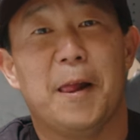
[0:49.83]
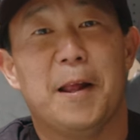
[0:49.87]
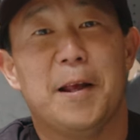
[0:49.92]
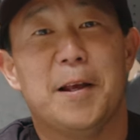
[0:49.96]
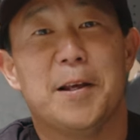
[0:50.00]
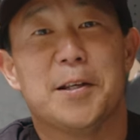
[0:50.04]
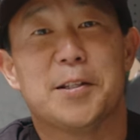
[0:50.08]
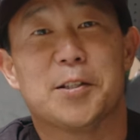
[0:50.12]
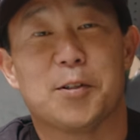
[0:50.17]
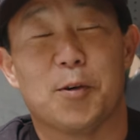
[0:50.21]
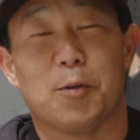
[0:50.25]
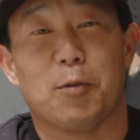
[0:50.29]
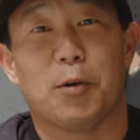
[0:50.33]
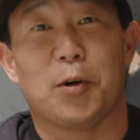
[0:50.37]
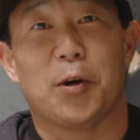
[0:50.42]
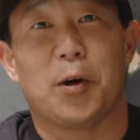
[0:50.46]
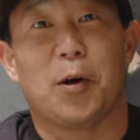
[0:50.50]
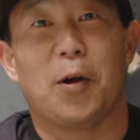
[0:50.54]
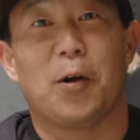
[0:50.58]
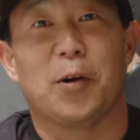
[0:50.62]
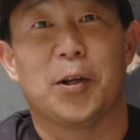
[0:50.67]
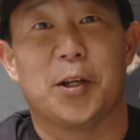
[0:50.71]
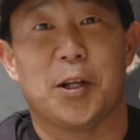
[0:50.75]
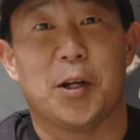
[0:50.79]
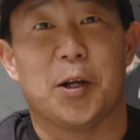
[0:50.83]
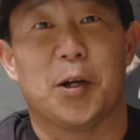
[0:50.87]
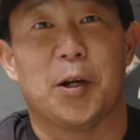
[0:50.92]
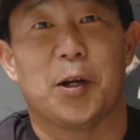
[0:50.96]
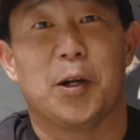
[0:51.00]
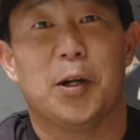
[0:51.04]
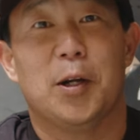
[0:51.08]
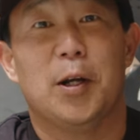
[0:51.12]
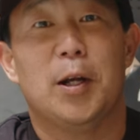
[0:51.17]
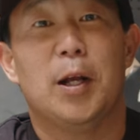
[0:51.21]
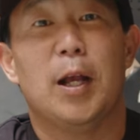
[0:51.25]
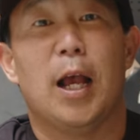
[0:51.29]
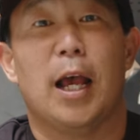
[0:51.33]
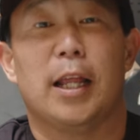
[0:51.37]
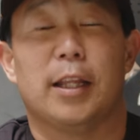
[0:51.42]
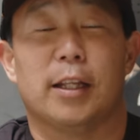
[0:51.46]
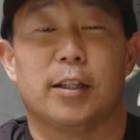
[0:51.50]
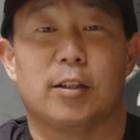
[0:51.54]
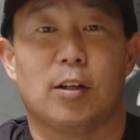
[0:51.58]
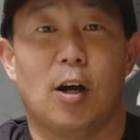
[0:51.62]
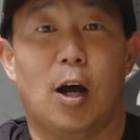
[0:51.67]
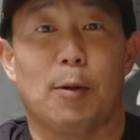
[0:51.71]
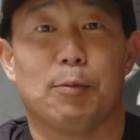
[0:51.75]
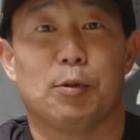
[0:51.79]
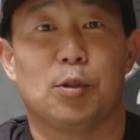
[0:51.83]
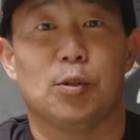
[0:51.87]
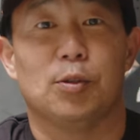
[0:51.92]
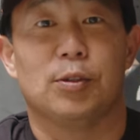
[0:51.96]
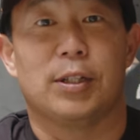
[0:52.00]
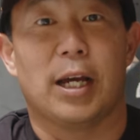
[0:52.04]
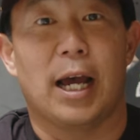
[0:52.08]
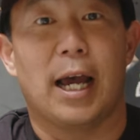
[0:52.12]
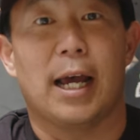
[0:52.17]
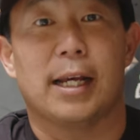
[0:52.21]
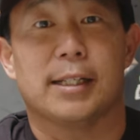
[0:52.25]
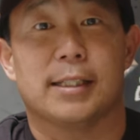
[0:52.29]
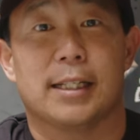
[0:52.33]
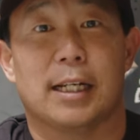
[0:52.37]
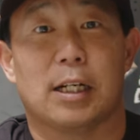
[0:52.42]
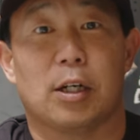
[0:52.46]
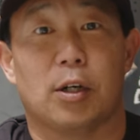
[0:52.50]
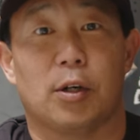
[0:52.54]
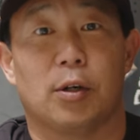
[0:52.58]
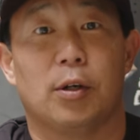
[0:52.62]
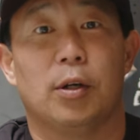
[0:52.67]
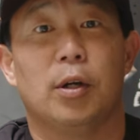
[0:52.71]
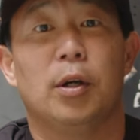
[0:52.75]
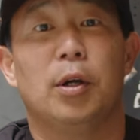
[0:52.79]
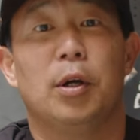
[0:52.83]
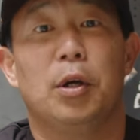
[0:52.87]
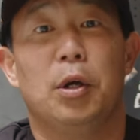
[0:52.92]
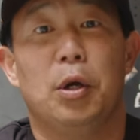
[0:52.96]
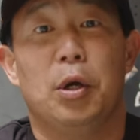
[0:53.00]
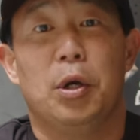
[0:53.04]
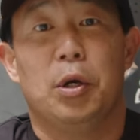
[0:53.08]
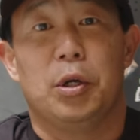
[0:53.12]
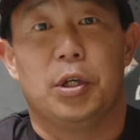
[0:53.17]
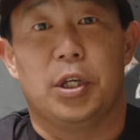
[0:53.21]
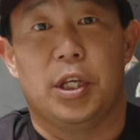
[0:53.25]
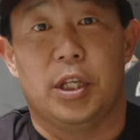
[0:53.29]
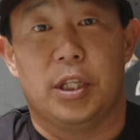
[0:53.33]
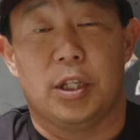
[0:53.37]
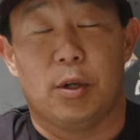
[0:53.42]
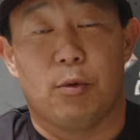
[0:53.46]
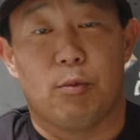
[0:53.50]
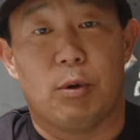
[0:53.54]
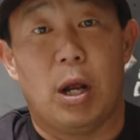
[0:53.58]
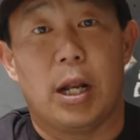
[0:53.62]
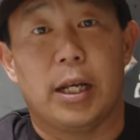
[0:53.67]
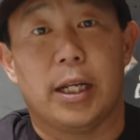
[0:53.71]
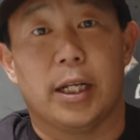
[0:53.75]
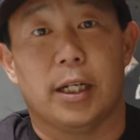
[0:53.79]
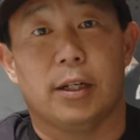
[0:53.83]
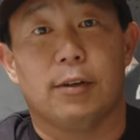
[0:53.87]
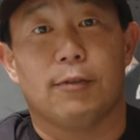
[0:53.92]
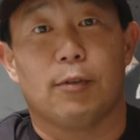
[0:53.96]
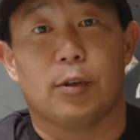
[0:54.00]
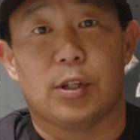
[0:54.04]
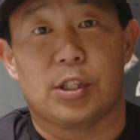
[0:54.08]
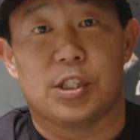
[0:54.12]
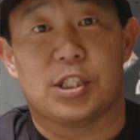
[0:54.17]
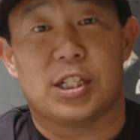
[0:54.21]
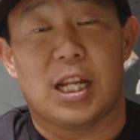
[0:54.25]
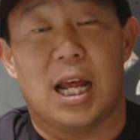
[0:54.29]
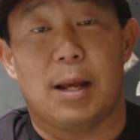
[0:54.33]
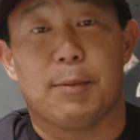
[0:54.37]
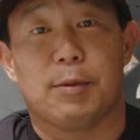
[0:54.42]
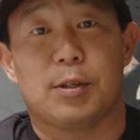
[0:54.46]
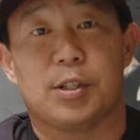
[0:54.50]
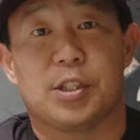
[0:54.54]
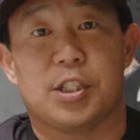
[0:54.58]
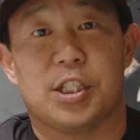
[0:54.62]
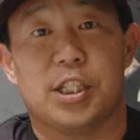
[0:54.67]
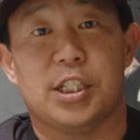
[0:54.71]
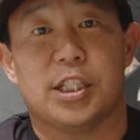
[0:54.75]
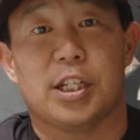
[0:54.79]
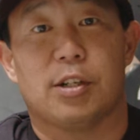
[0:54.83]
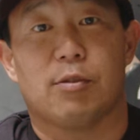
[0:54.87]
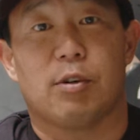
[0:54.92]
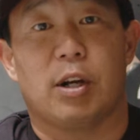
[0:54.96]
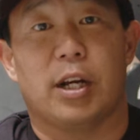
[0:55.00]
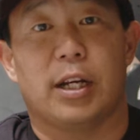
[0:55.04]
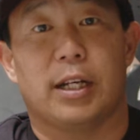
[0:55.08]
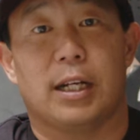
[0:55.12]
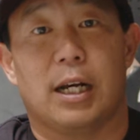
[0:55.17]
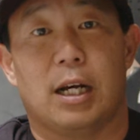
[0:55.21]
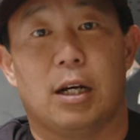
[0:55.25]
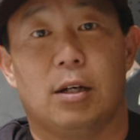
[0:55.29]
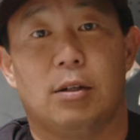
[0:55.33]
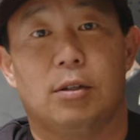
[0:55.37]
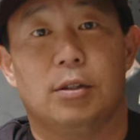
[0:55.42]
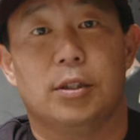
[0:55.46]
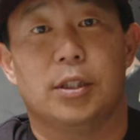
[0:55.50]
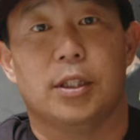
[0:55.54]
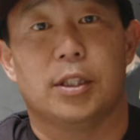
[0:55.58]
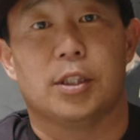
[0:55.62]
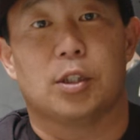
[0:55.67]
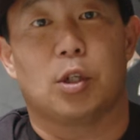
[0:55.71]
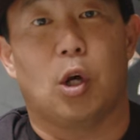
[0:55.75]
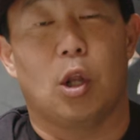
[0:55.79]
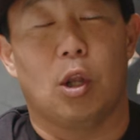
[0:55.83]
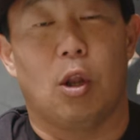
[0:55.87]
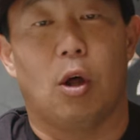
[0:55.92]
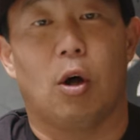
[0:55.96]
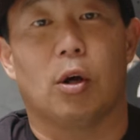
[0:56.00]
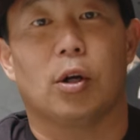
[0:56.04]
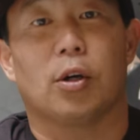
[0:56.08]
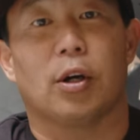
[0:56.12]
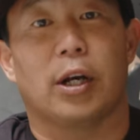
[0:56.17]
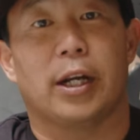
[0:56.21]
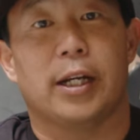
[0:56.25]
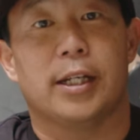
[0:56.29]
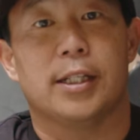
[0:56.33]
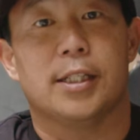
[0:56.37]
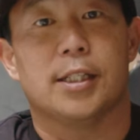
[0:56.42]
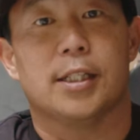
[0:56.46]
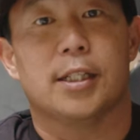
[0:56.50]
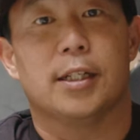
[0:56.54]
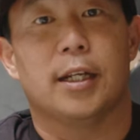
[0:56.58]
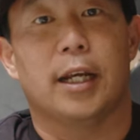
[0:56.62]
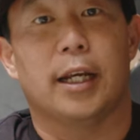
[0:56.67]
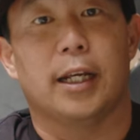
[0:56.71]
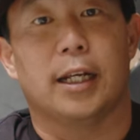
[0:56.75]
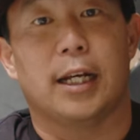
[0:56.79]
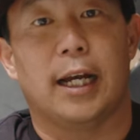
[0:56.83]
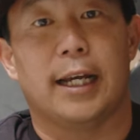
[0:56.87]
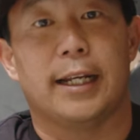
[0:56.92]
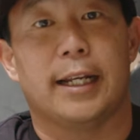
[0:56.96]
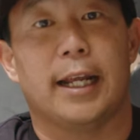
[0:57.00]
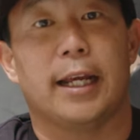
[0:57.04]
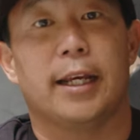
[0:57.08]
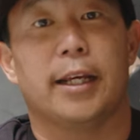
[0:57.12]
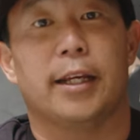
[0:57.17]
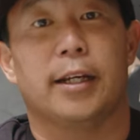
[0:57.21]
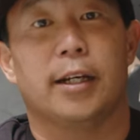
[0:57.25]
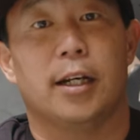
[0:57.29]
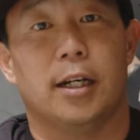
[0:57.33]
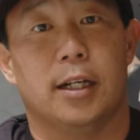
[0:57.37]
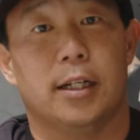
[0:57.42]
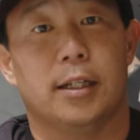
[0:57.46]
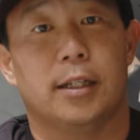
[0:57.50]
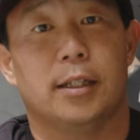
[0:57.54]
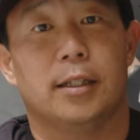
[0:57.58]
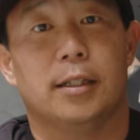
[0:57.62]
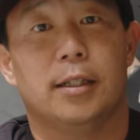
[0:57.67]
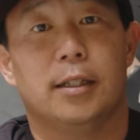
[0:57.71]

So, so who, we're all here. Who's and the, the top two guys that are in the running for the slab of the season right now is Kala Grace and Kainehe Hunt.